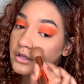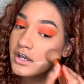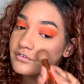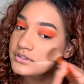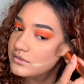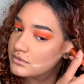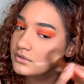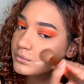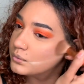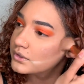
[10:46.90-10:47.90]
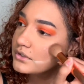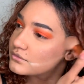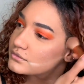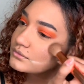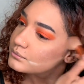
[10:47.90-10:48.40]
I haven't even
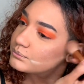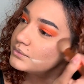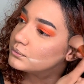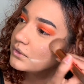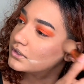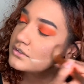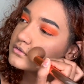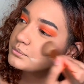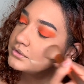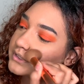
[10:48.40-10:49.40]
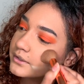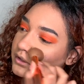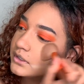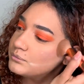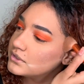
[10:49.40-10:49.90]
wanted to put that on